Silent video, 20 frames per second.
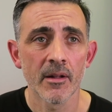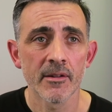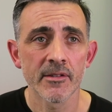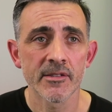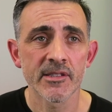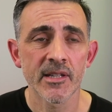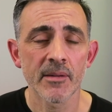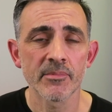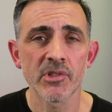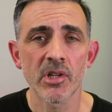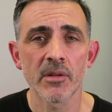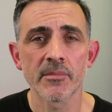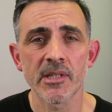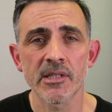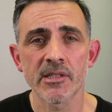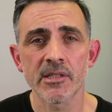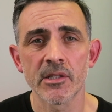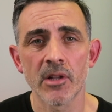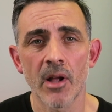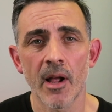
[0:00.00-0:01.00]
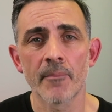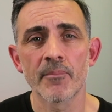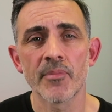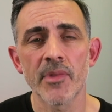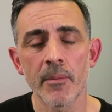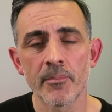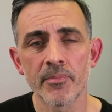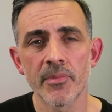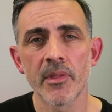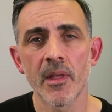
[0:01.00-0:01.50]
sometimes it's not,
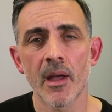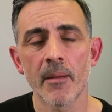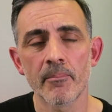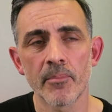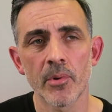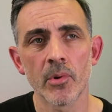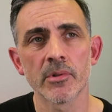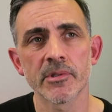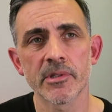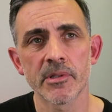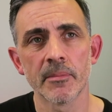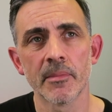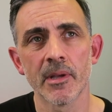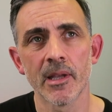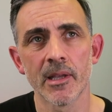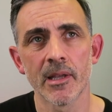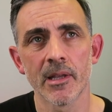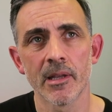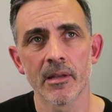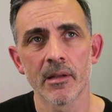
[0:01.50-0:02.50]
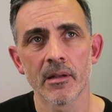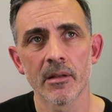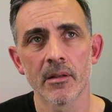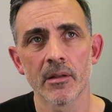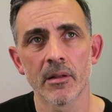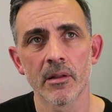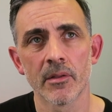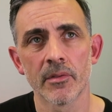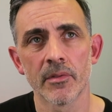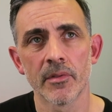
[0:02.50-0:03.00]
that brought to me
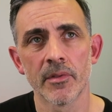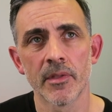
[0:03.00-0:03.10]
I